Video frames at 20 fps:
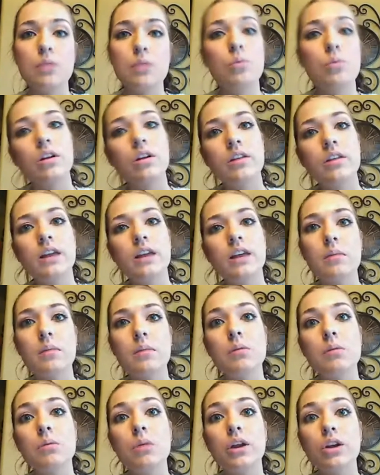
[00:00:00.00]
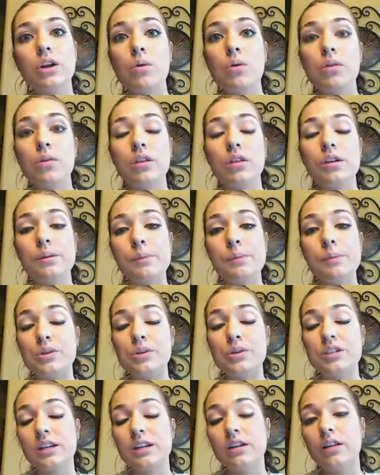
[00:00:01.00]
And when are they going to maybe want to go with a little bit more
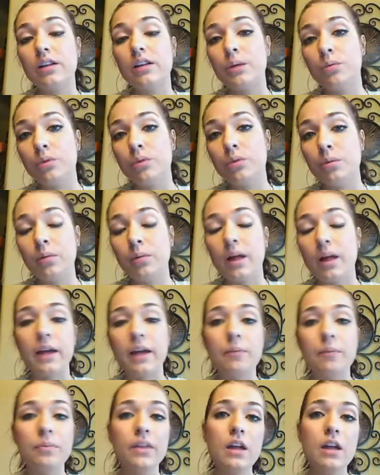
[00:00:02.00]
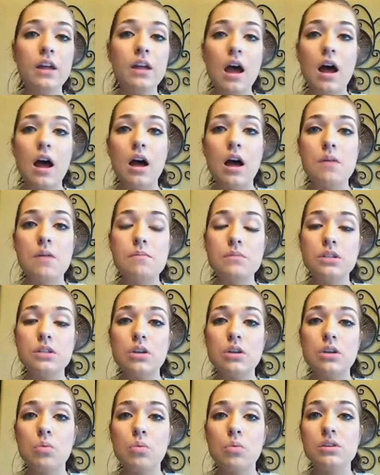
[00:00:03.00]
skill like Rundblad?
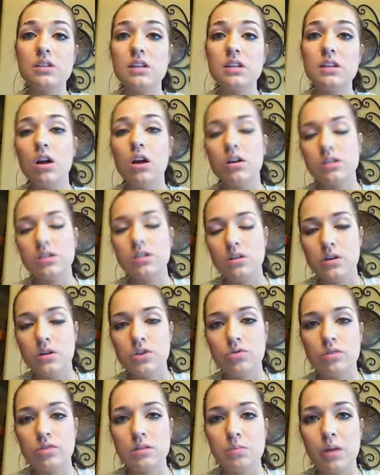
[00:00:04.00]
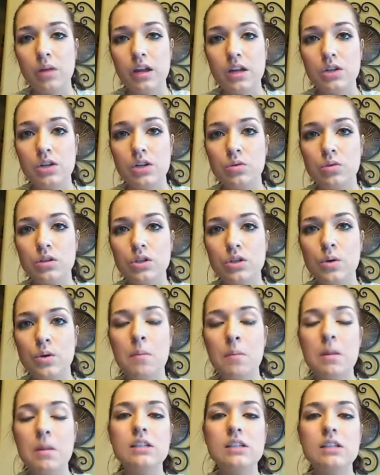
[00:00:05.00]
So we'll see. Also, injuries play into it. So we
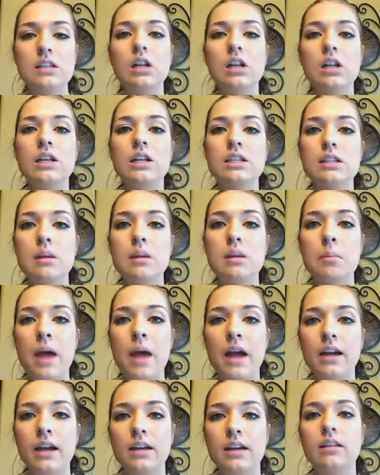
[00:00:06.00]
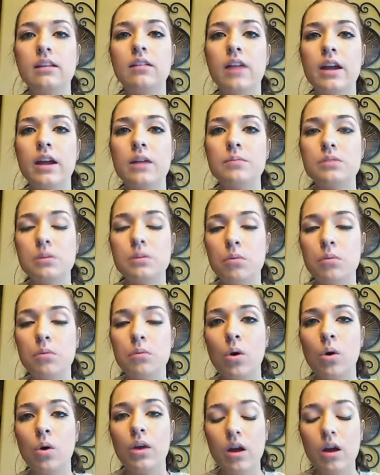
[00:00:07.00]
may see Klesla back in the lineup tomorrow.